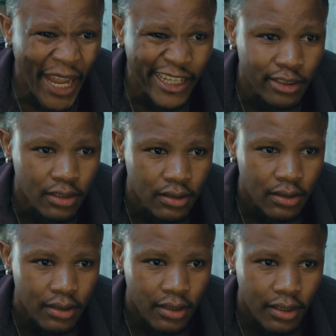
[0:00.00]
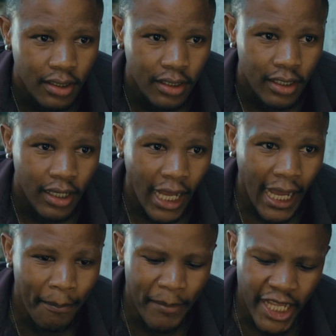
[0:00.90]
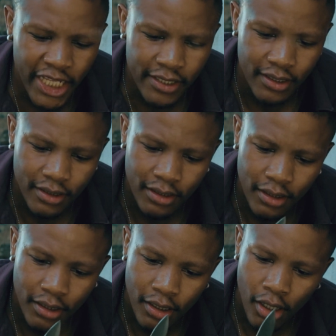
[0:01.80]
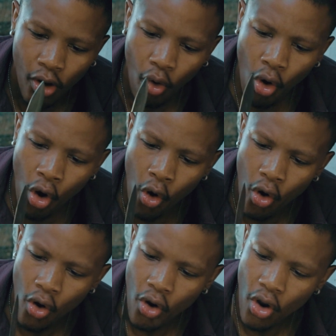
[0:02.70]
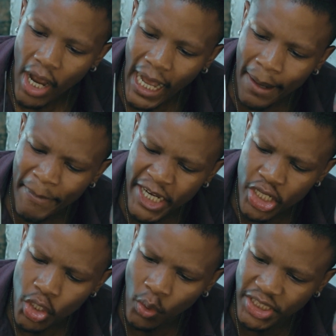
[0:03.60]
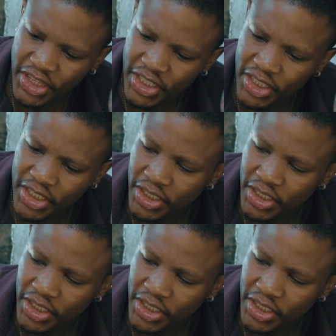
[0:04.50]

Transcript: pain i oh, may or i may not you